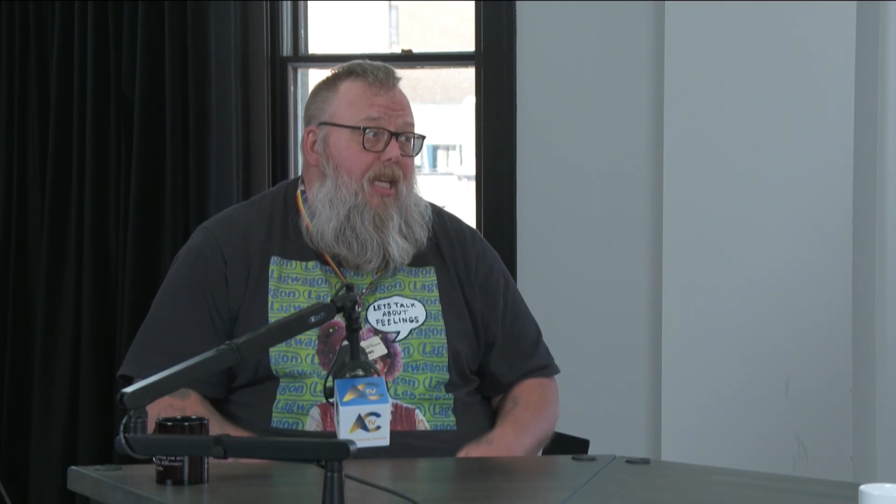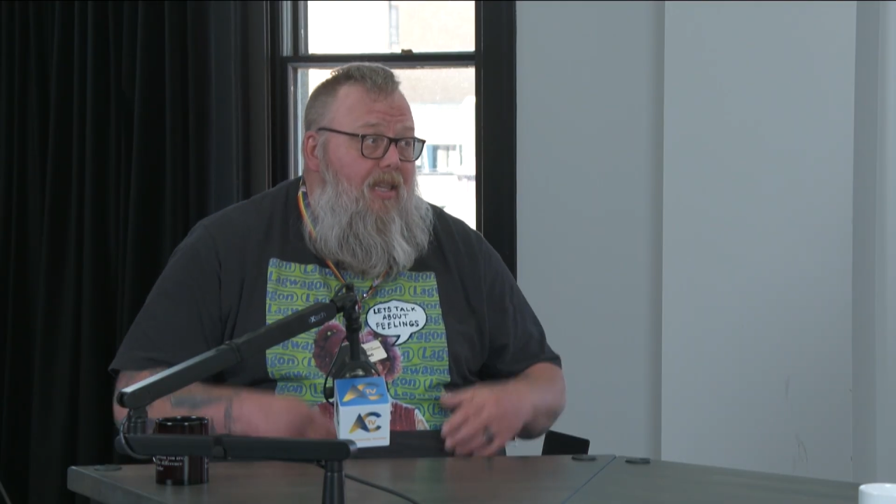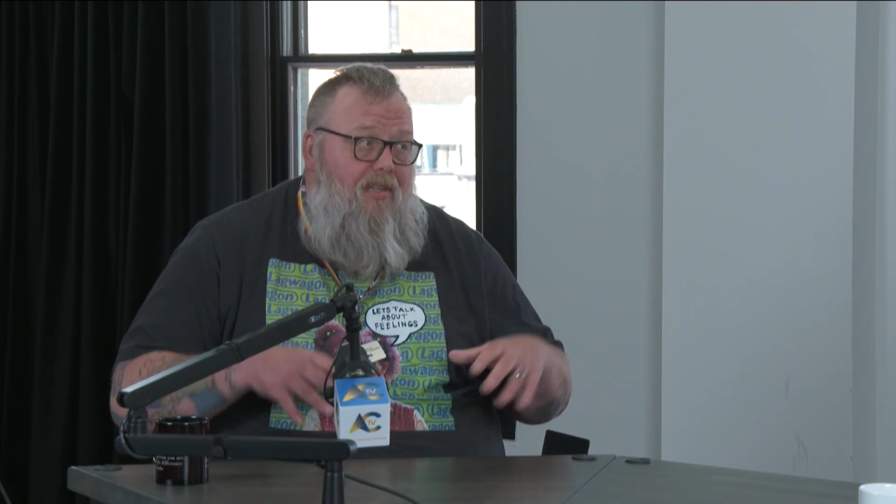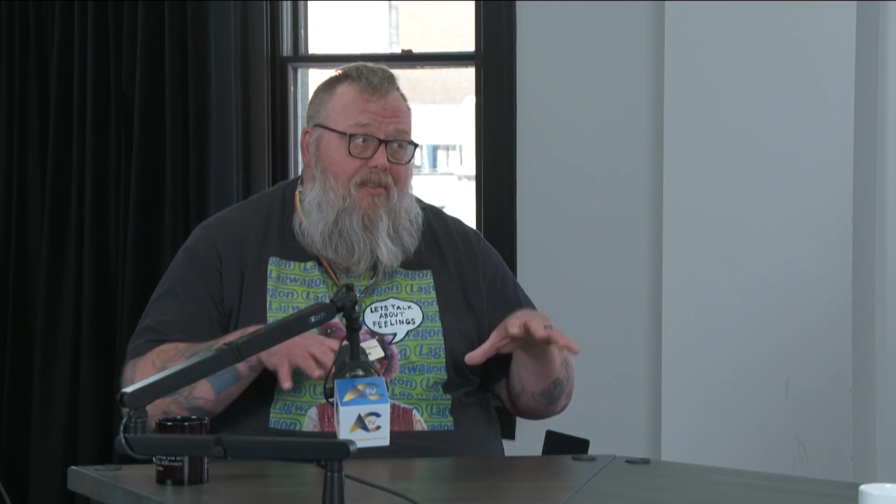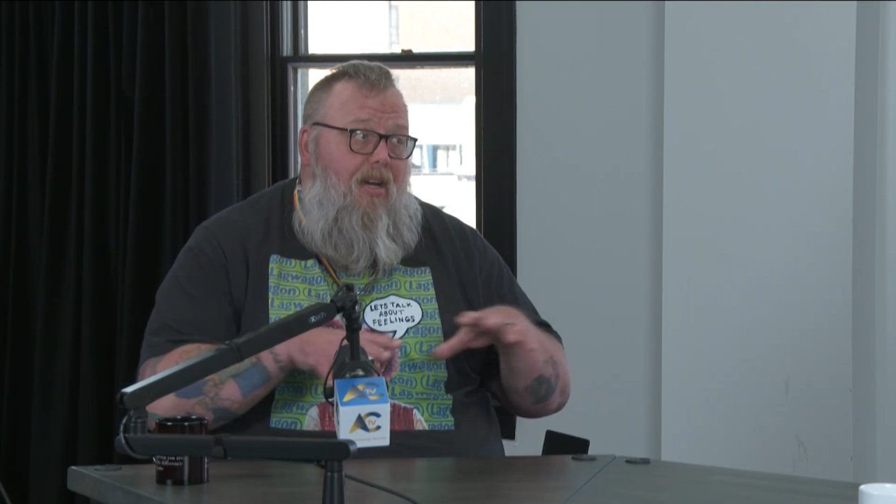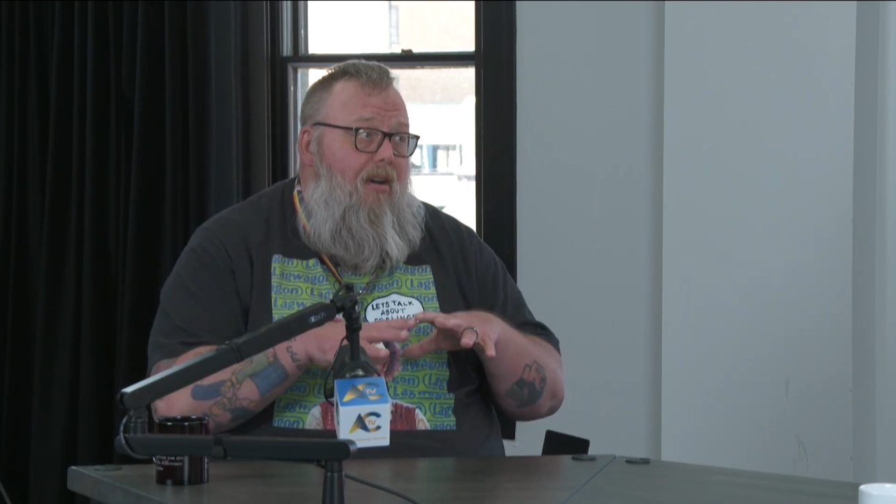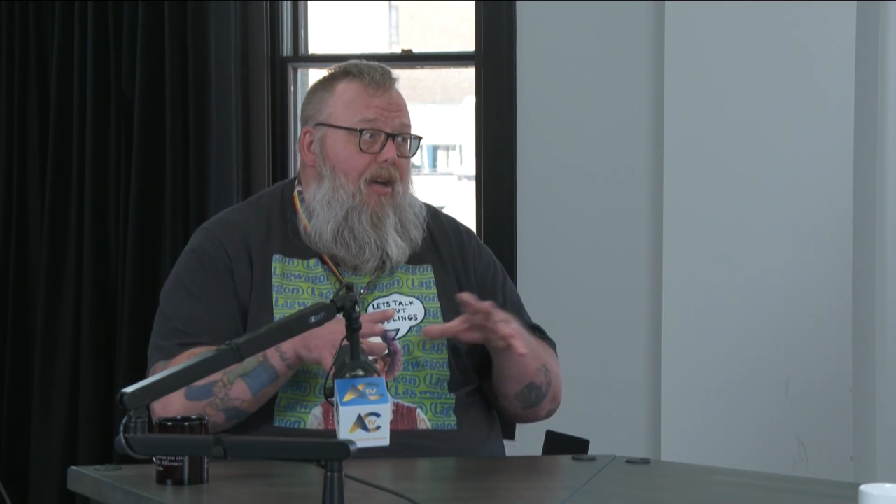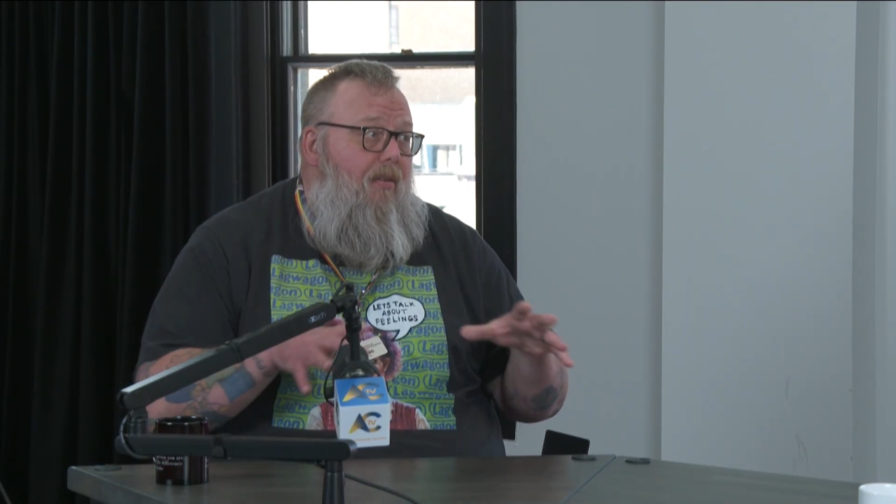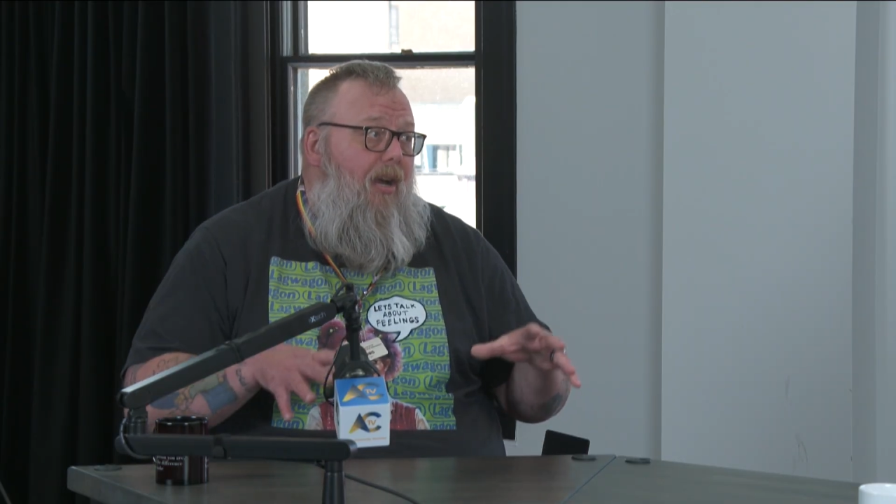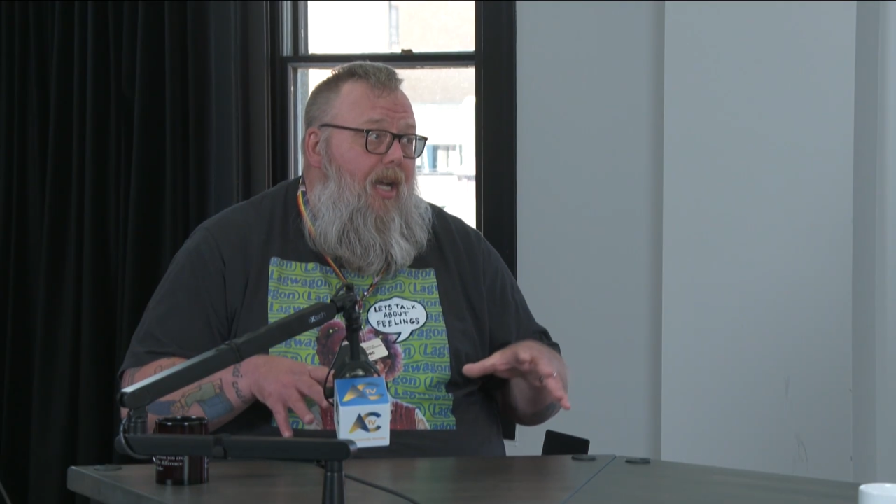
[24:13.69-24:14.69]
in this
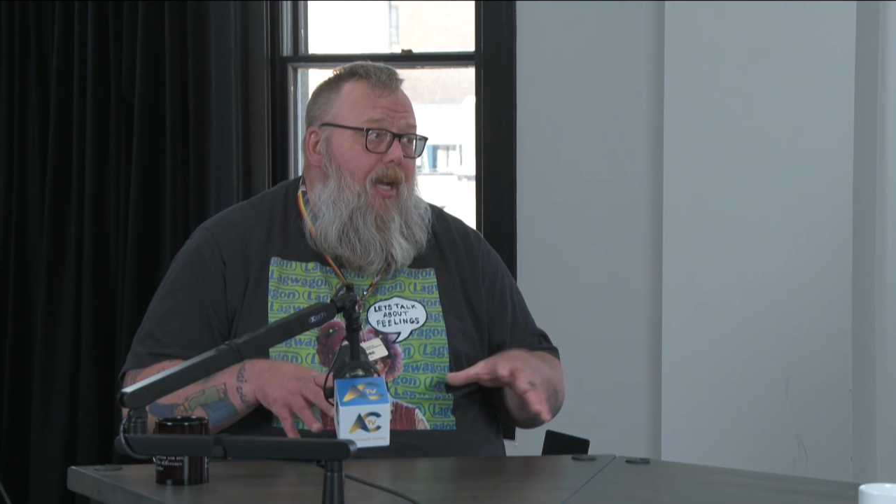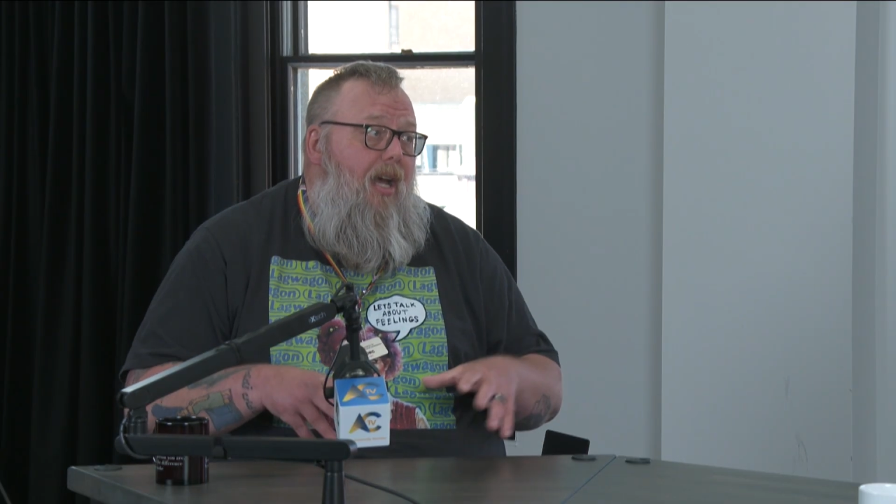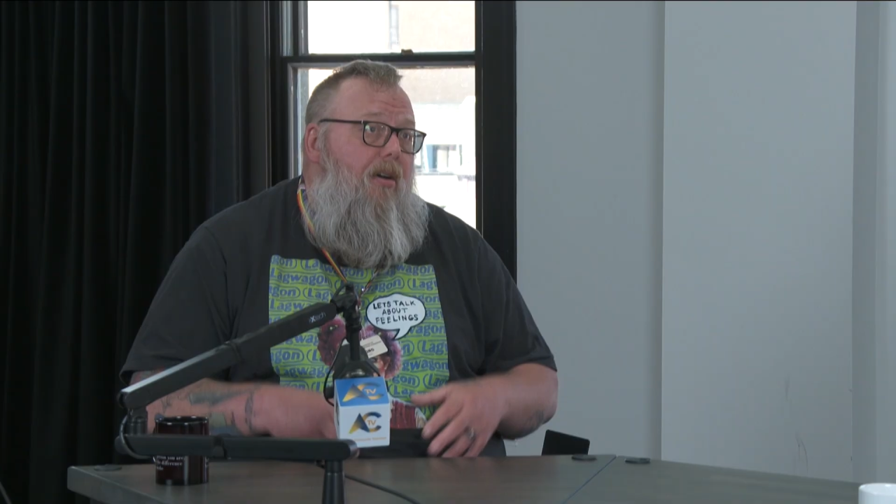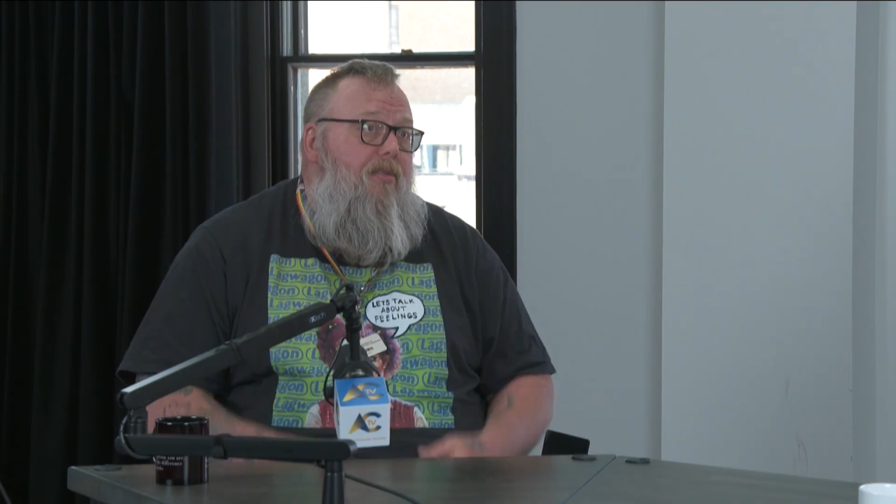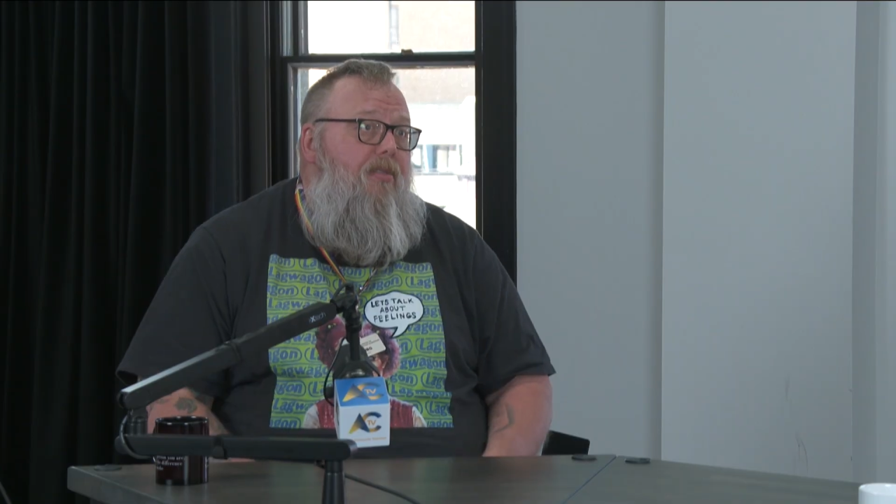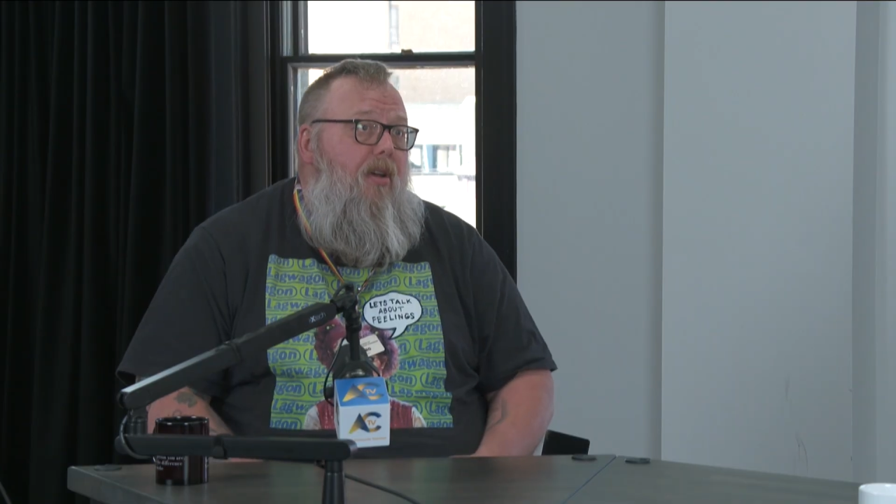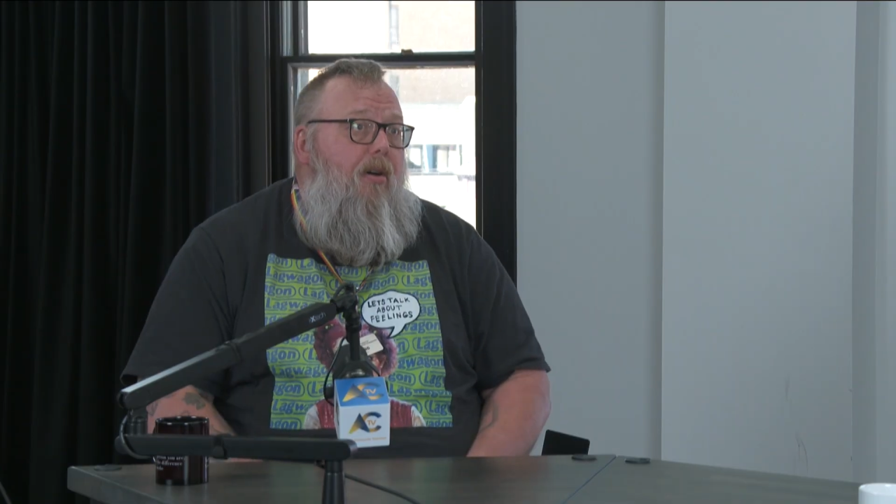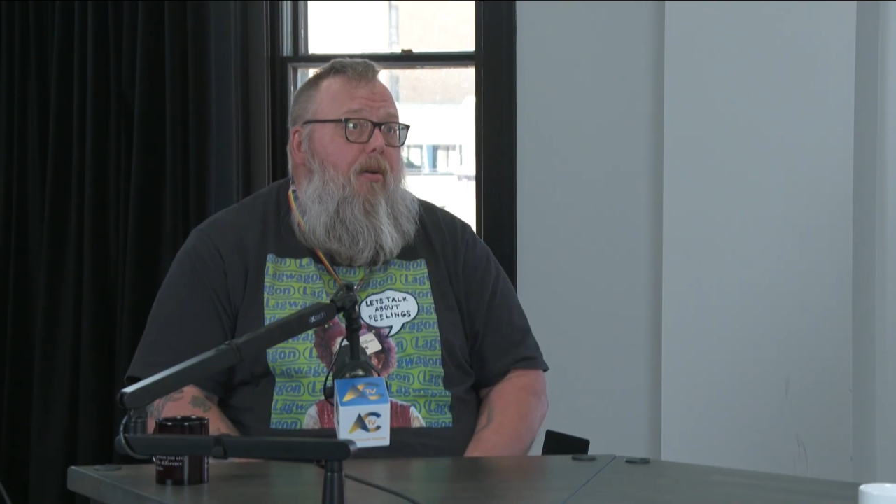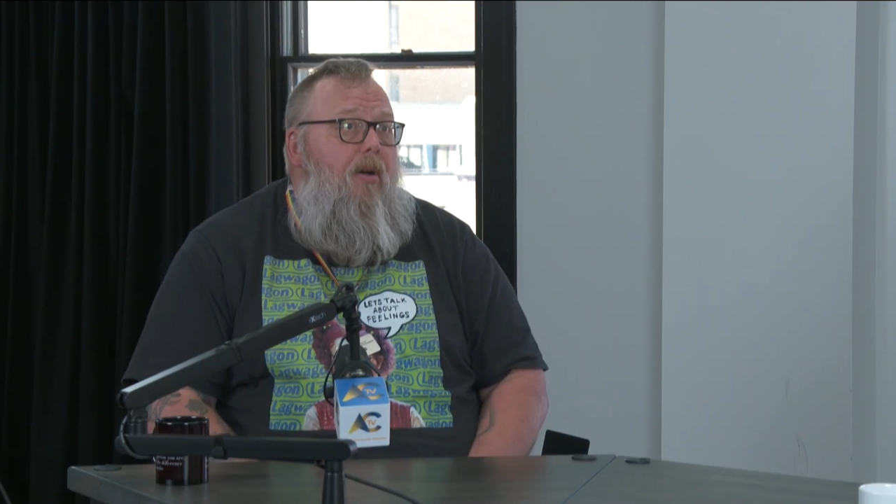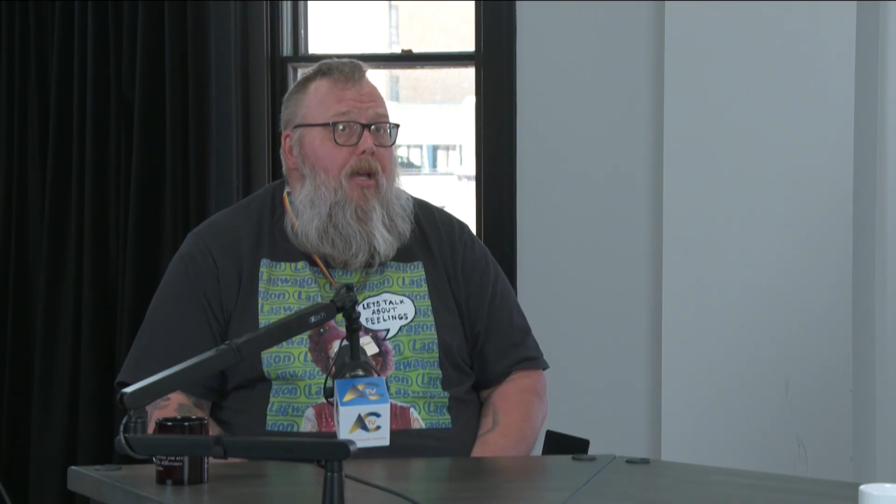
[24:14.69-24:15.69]
area right now. So